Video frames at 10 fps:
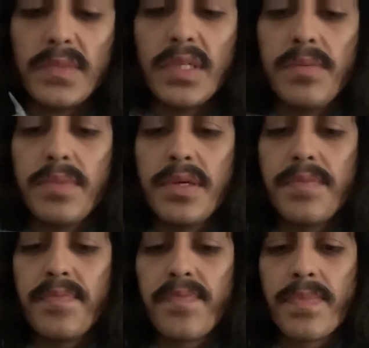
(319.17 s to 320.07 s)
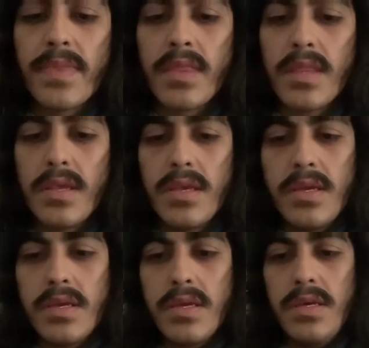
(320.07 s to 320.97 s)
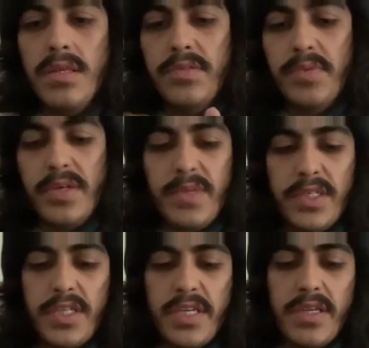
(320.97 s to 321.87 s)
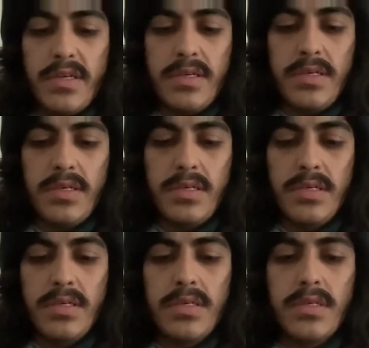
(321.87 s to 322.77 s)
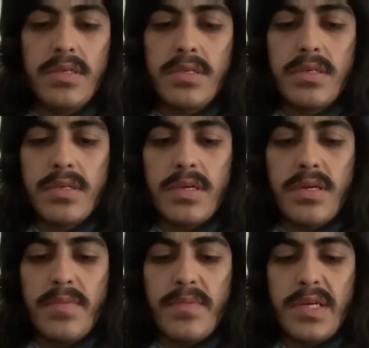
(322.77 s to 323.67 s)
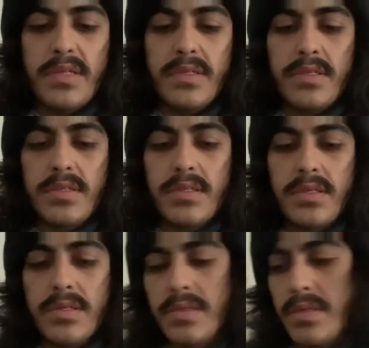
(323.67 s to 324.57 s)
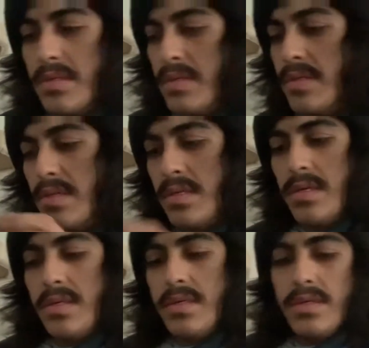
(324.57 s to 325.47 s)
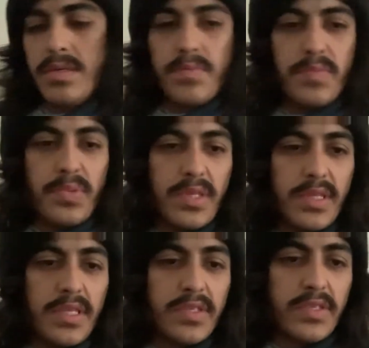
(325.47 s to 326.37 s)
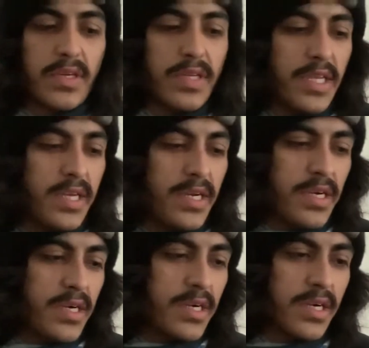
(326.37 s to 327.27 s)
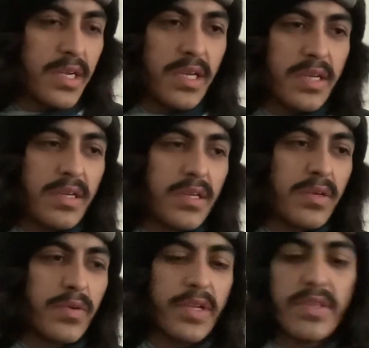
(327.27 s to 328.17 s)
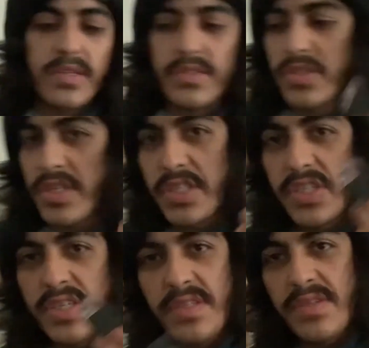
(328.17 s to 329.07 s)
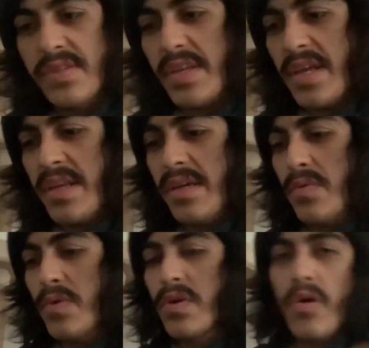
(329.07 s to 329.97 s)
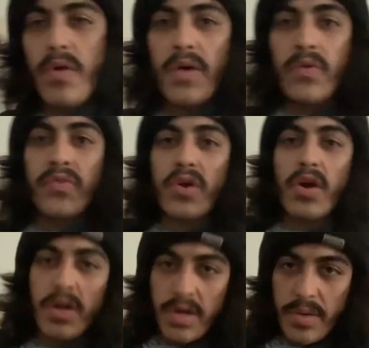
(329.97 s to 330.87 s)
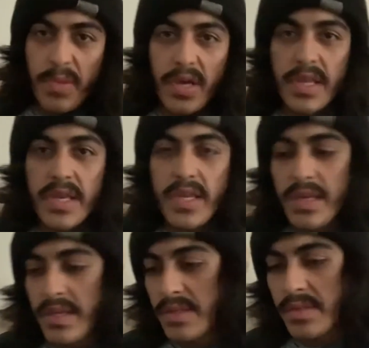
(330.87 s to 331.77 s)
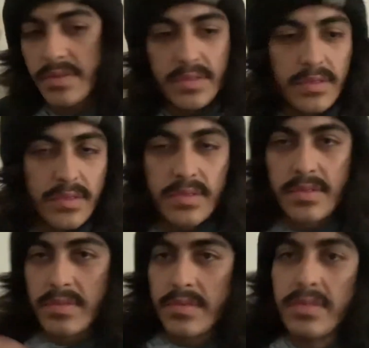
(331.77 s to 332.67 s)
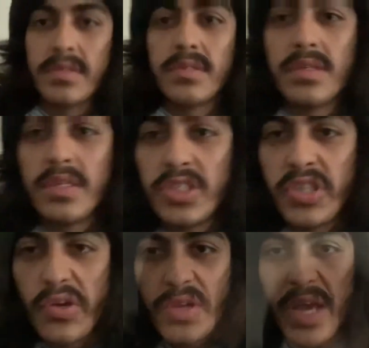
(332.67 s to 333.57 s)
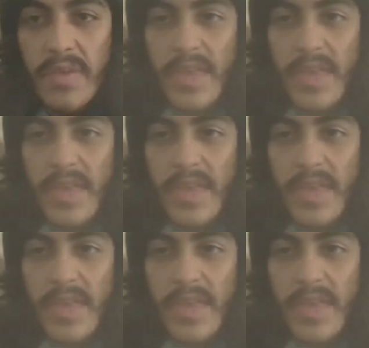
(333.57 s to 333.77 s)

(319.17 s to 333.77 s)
But yeah, that's pretty much it, y'all. I'm about to put this on here, kind of read the instructions, and we'll go out in the car, plug it in, and show you how that